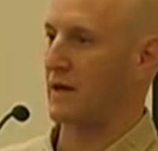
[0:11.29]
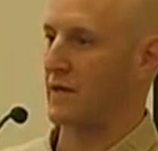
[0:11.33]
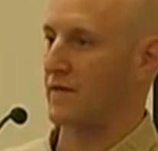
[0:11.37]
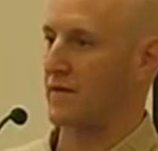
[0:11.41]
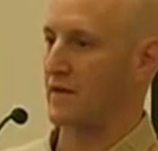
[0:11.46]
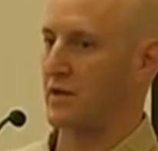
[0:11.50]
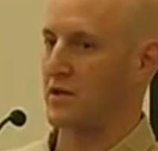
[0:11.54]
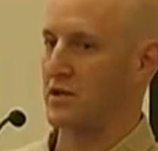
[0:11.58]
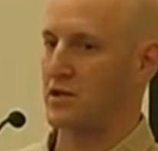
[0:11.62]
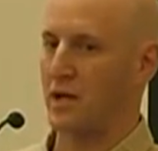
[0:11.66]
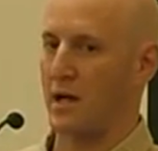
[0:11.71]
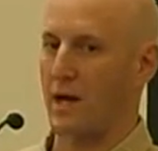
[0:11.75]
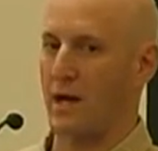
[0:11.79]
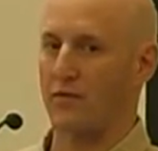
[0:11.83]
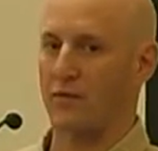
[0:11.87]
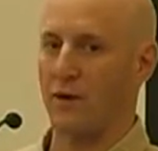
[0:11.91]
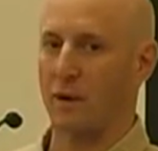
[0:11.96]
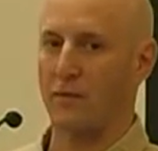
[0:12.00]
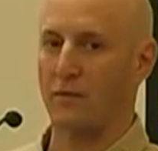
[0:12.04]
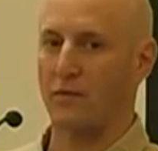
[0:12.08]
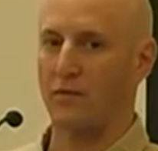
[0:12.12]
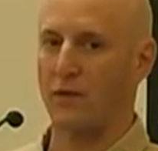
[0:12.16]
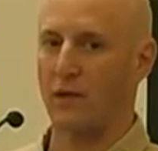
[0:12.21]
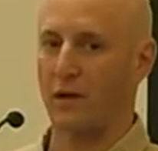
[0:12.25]
finish off
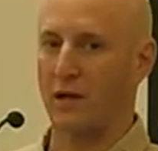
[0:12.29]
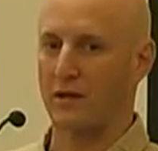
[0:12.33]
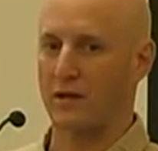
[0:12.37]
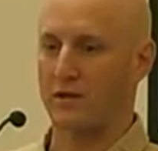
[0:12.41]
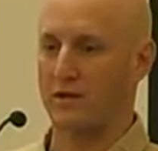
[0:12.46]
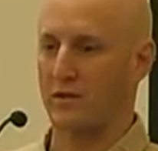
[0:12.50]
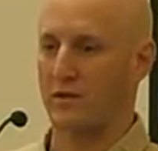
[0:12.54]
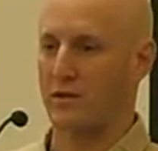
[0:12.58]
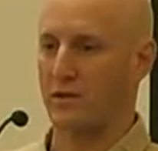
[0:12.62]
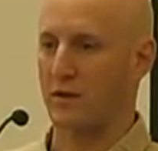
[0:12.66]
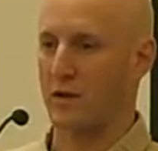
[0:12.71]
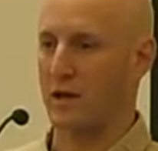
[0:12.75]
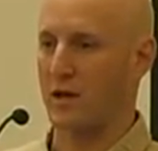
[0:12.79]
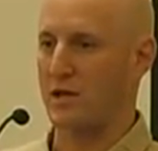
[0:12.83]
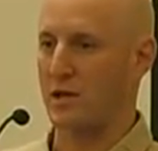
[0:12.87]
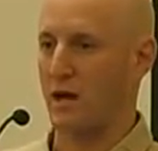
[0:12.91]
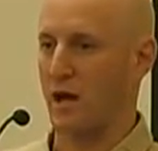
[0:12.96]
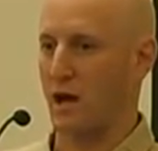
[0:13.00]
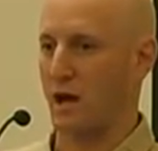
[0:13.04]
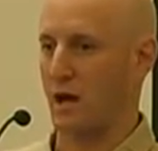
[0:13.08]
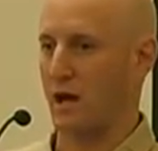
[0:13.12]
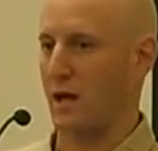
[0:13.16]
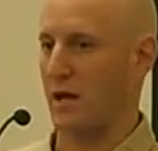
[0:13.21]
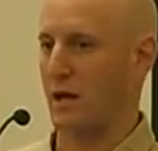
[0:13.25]
right before lunch with a great
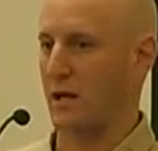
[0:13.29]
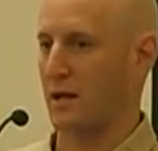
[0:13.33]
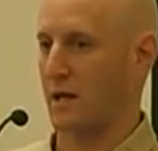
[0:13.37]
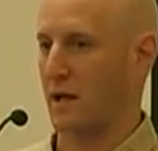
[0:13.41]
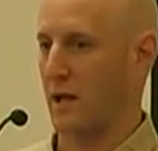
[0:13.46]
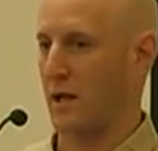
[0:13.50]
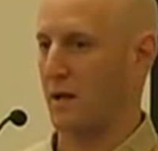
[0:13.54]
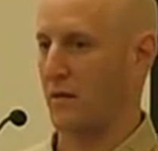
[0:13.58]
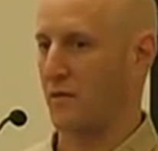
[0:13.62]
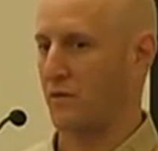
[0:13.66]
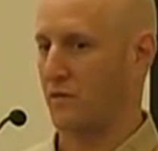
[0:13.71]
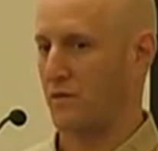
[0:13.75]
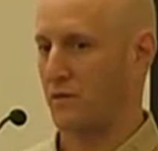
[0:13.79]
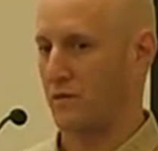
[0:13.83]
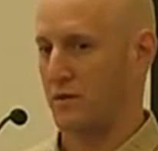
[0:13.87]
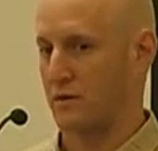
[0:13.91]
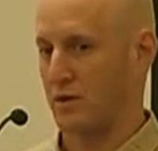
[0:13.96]
talk on kind of